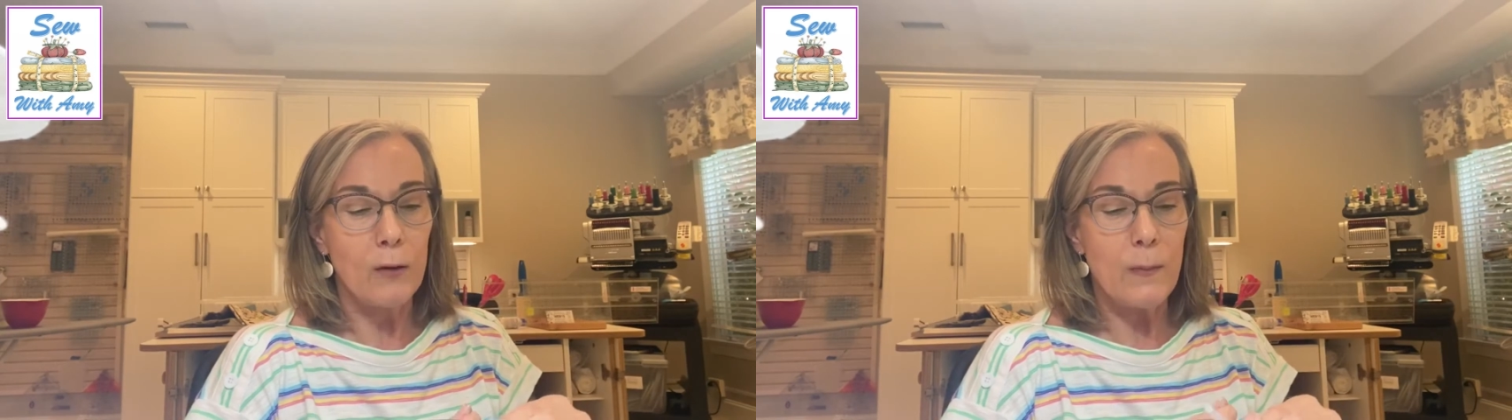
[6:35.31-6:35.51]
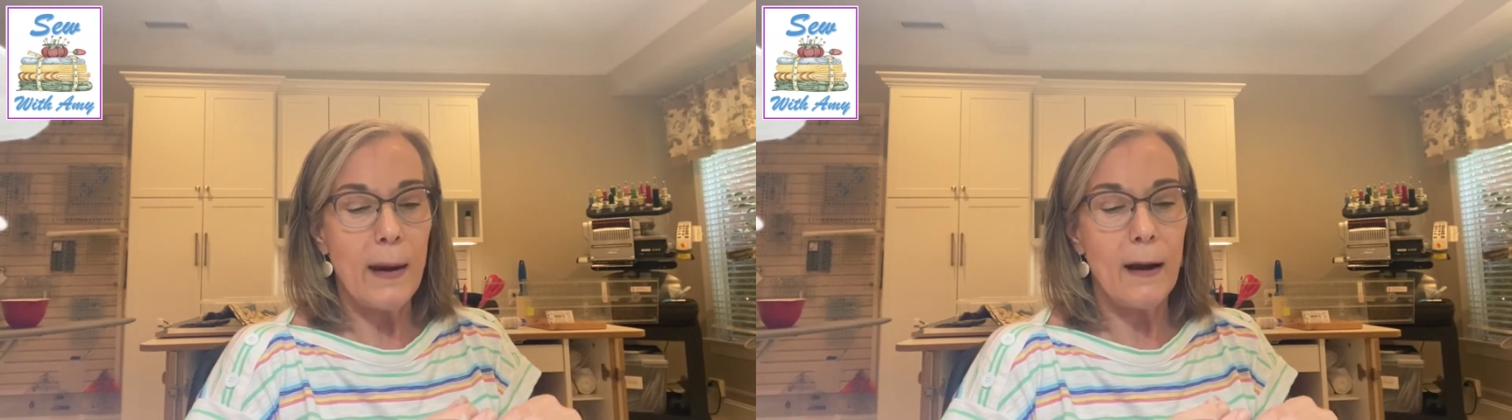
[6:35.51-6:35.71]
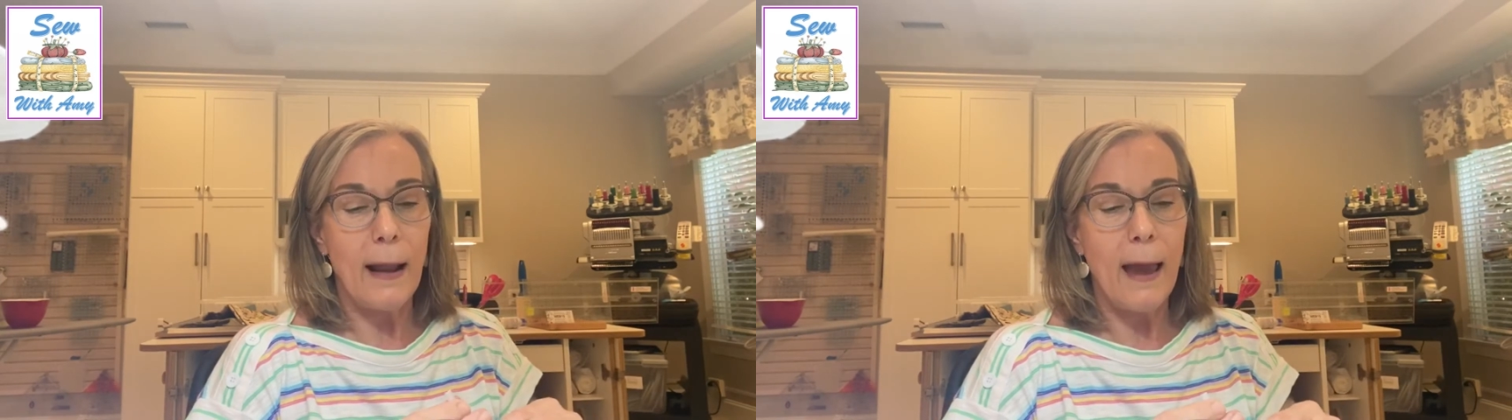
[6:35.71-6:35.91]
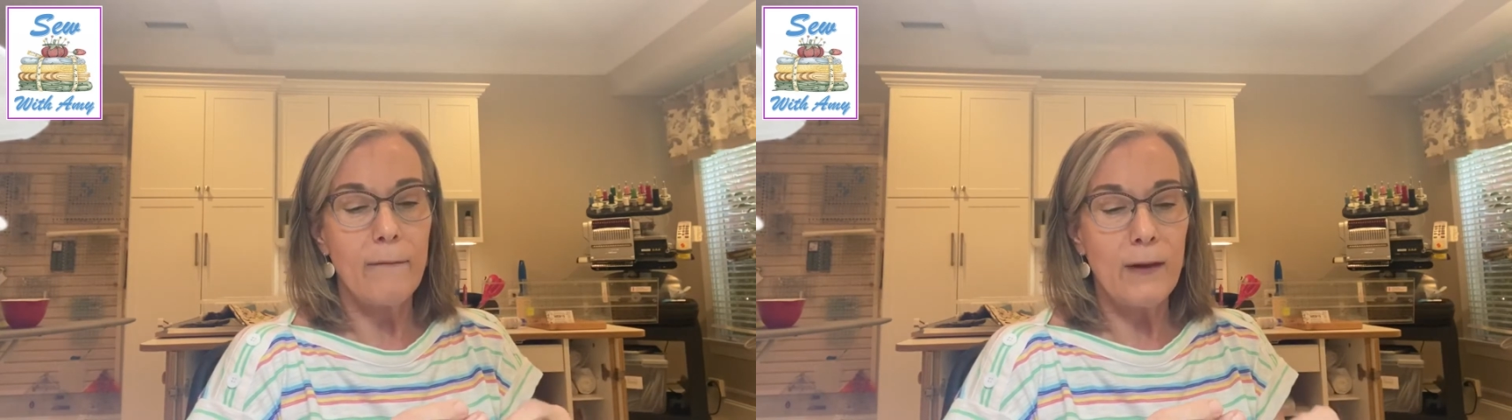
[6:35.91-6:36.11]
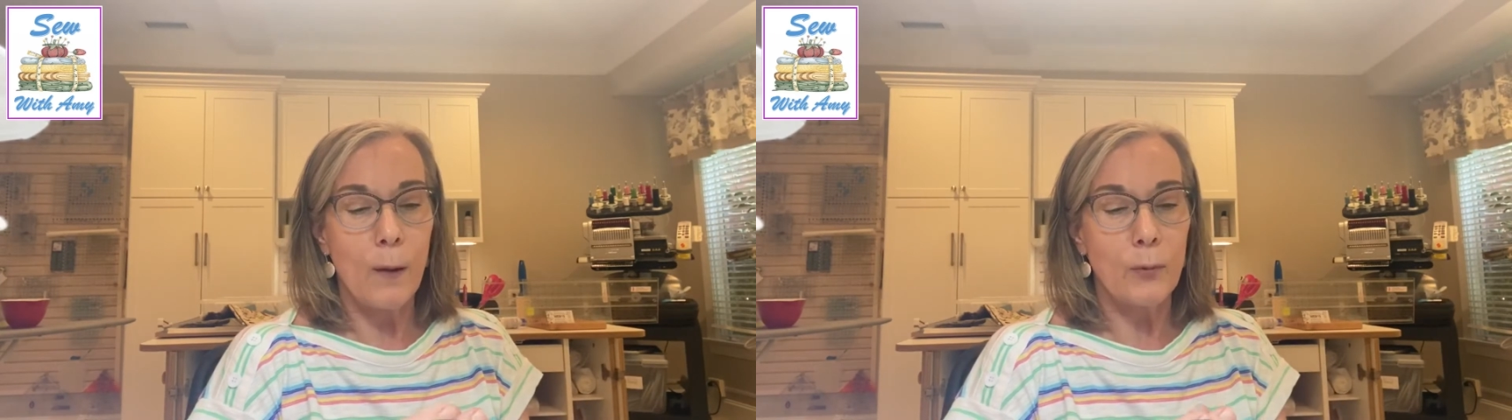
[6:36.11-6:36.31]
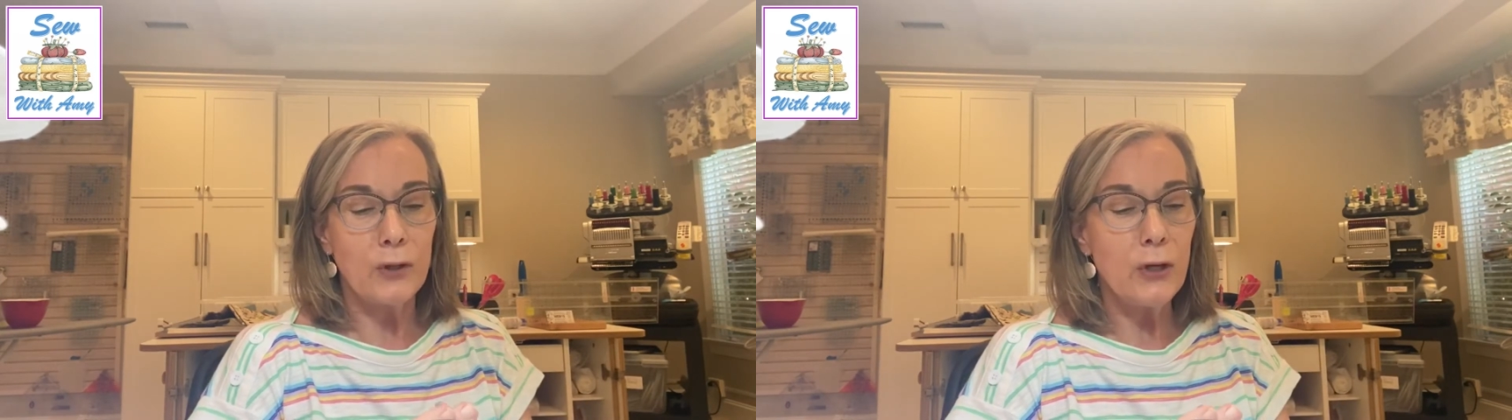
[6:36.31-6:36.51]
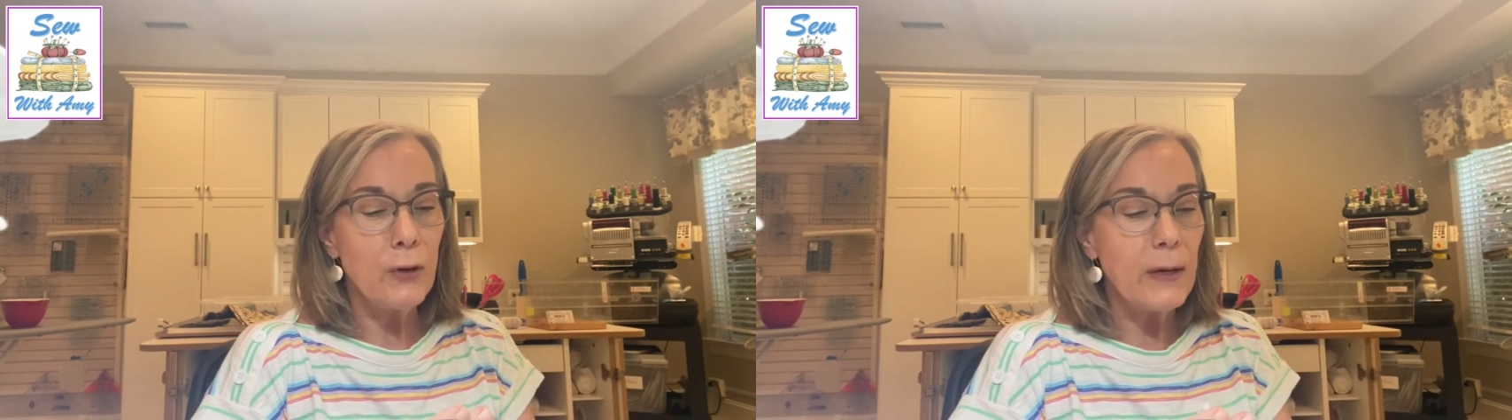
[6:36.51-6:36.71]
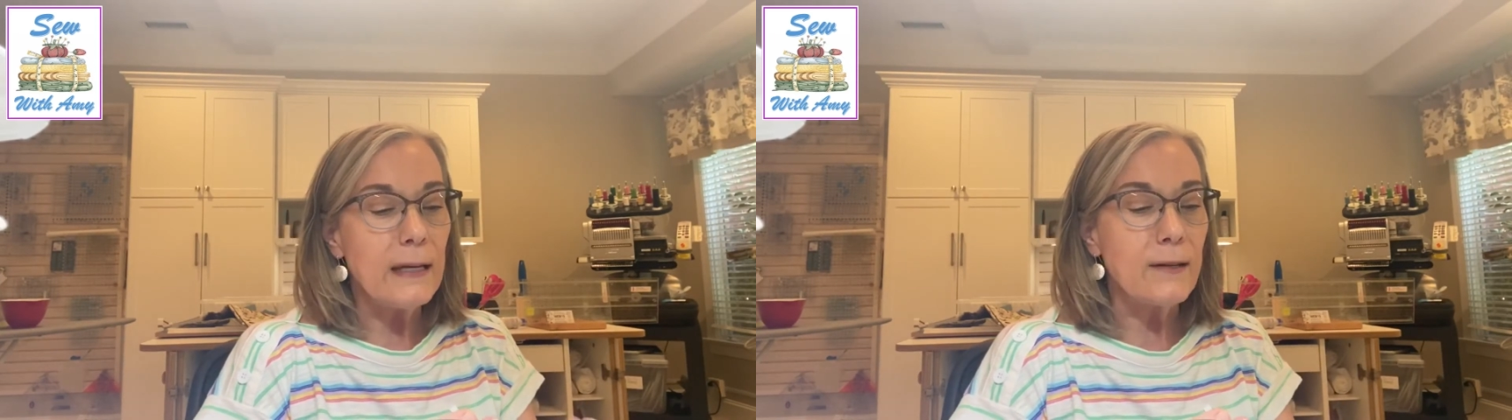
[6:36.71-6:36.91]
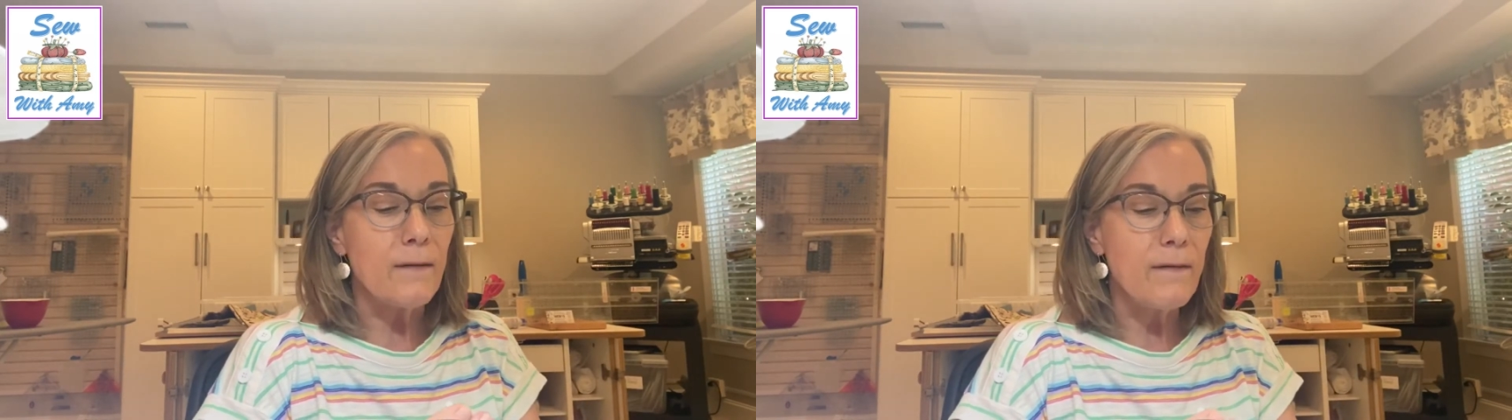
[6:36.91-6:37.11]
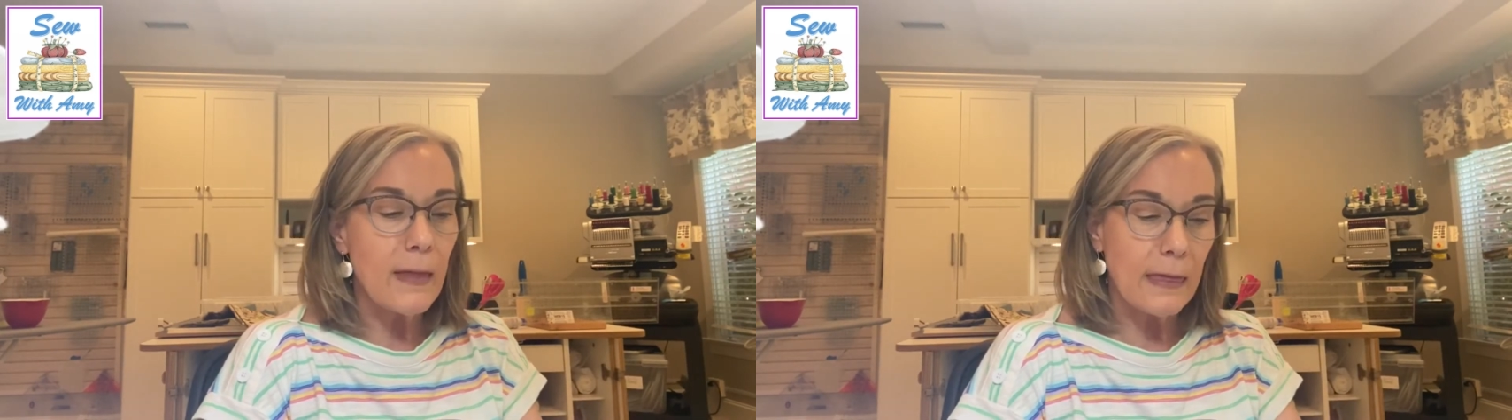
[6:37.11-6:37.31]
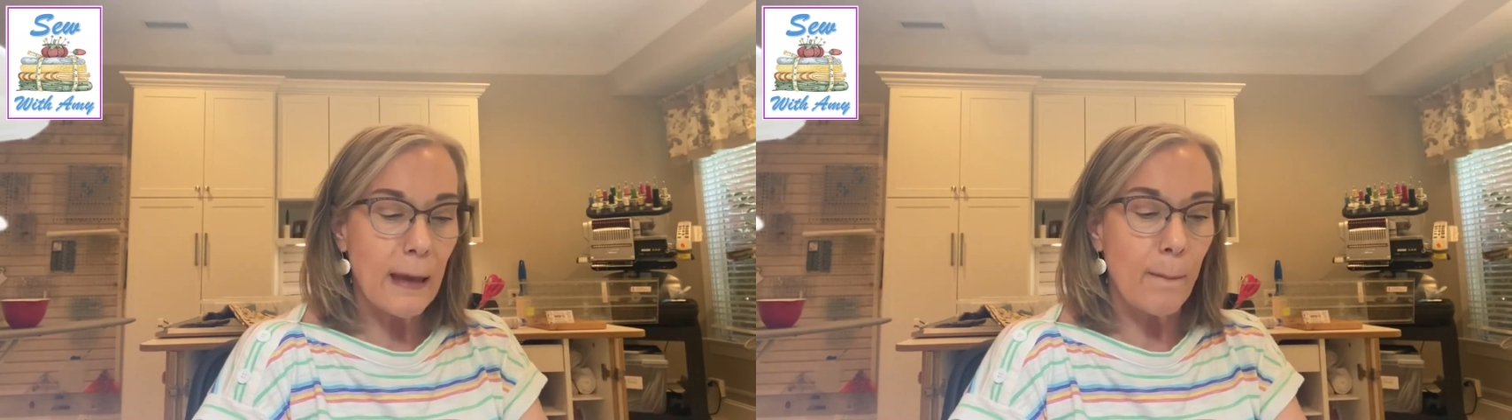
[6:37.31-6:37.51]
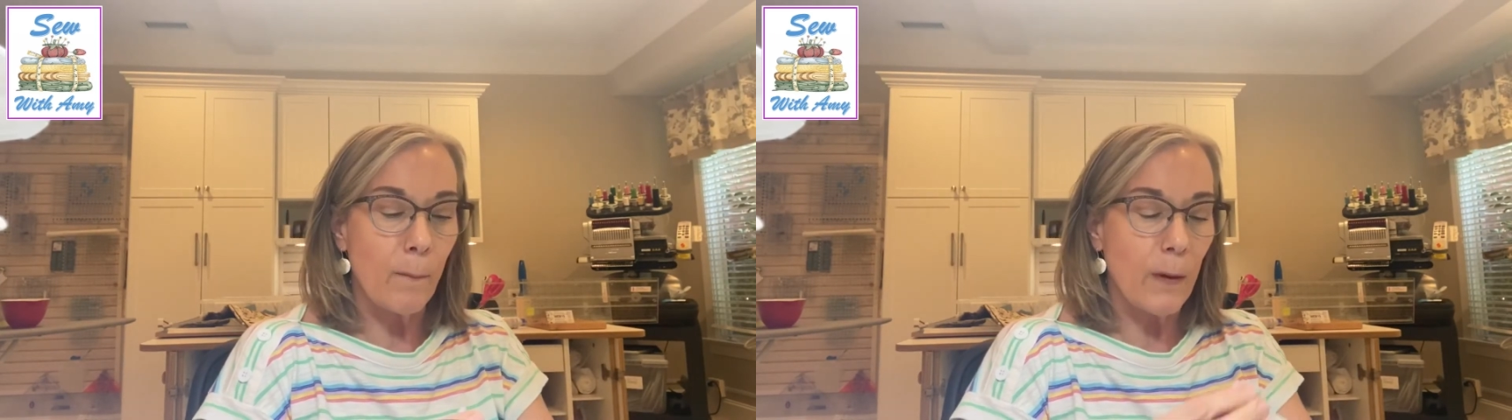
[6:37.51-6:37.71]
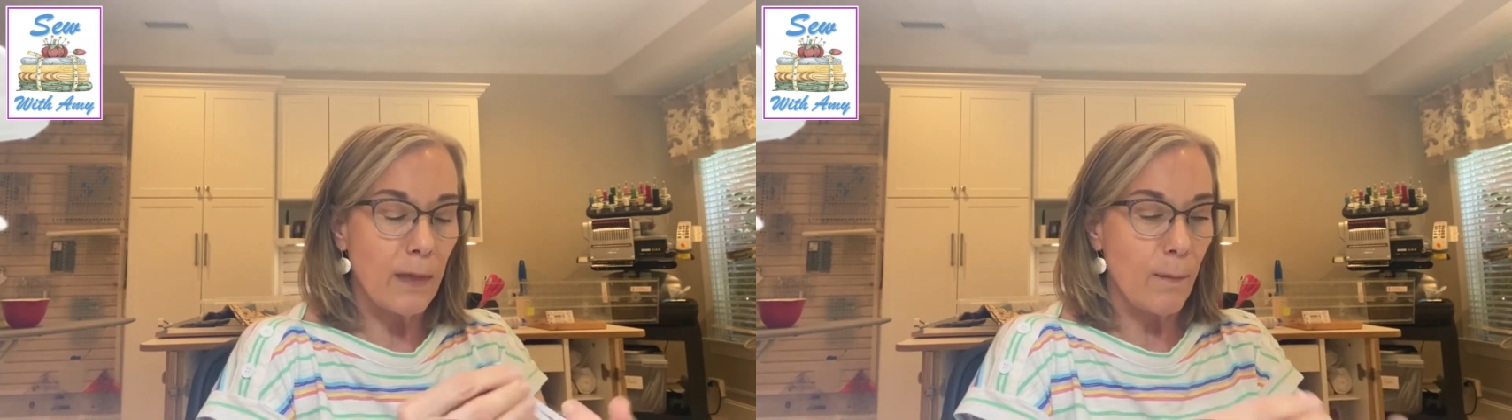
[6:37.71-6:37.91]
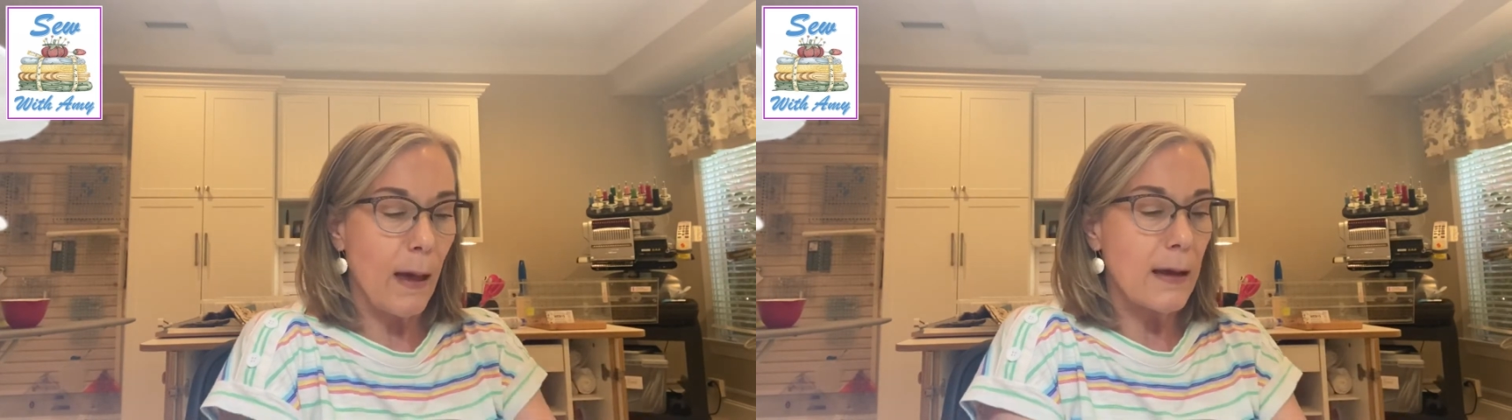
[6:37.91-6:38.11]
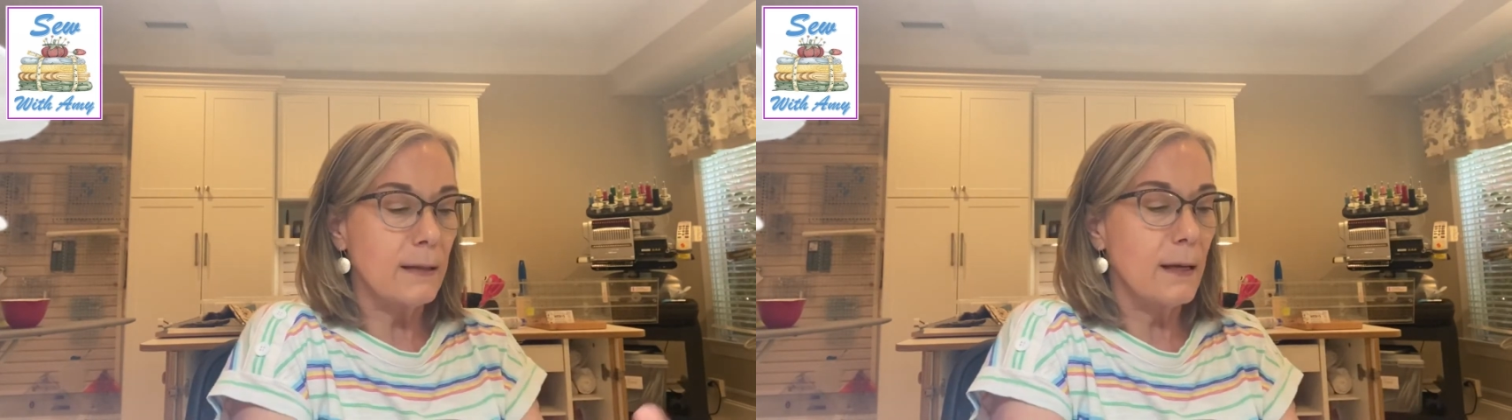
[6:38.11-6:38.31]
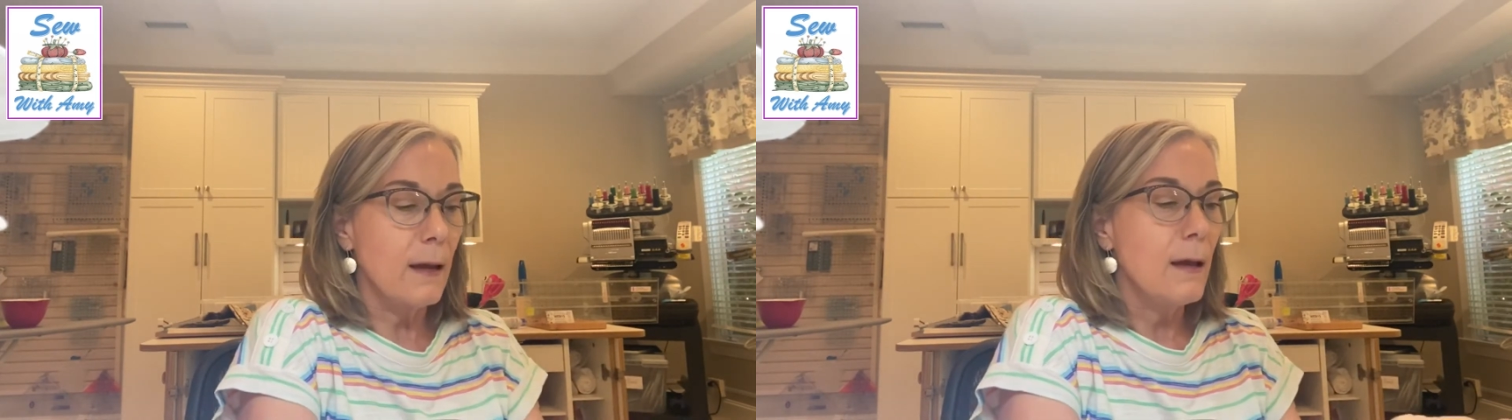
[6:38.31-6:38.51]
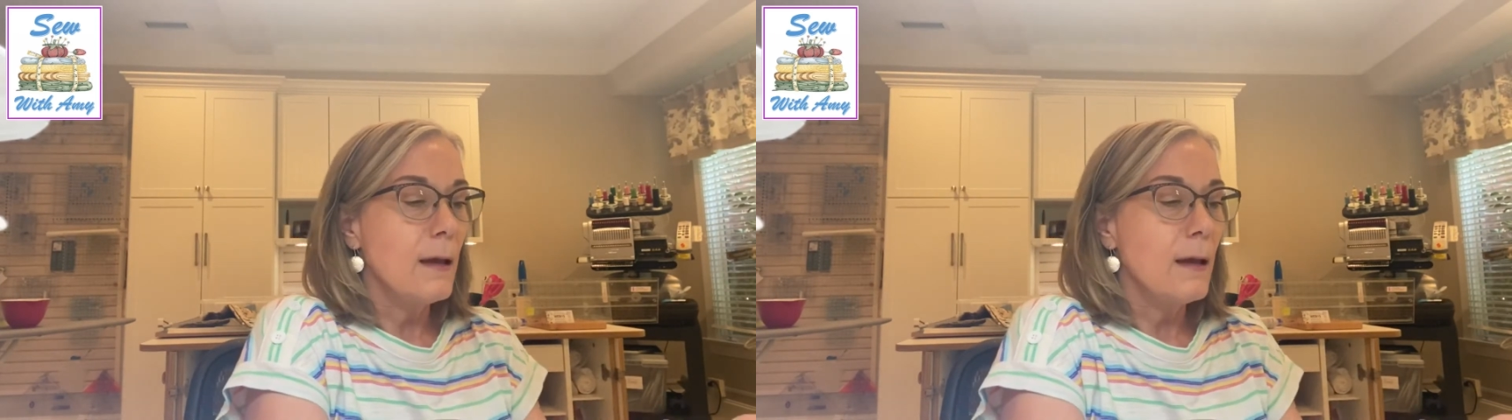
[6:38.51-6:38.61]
you may not have the opportunity to fit them with a mask.